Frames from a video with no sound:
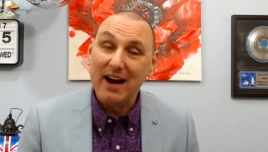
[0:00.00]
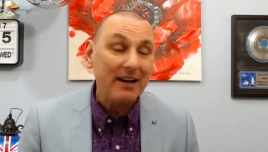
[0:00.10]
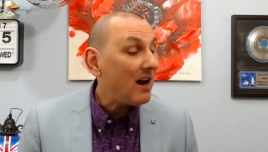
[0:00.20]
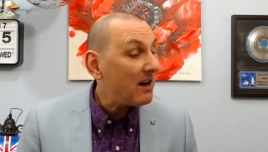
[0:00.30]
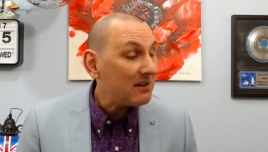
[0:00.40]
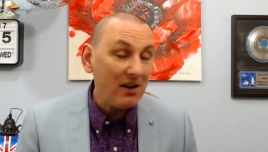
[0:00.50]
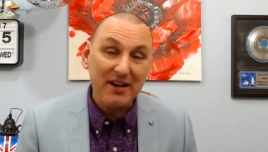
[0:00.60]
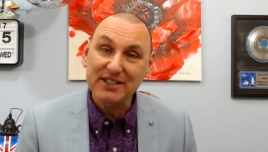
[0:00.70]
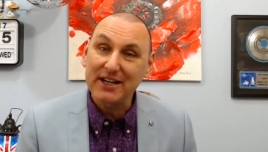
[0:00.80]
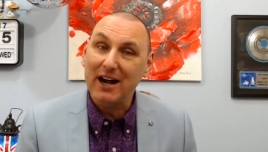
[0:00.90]
I can't
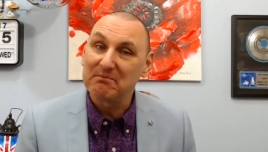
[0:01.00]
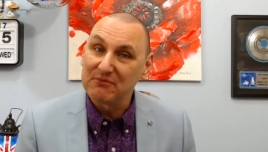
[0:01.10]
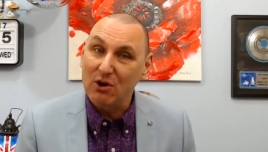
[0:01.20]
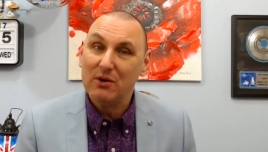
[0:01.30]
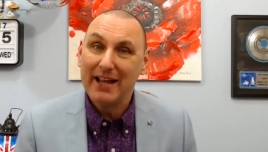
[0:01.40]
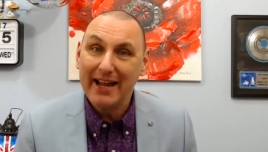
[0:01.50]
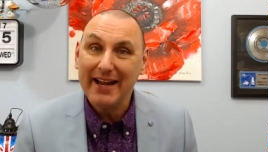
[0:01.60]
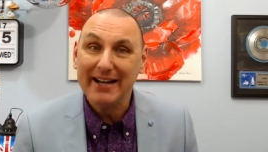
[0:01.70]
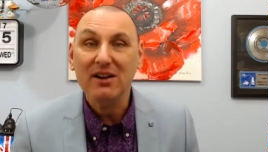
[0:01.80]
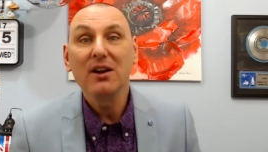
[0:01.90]
lie to you, I'm not
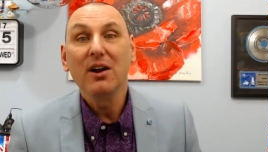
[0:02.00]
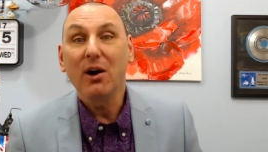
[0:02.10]
keen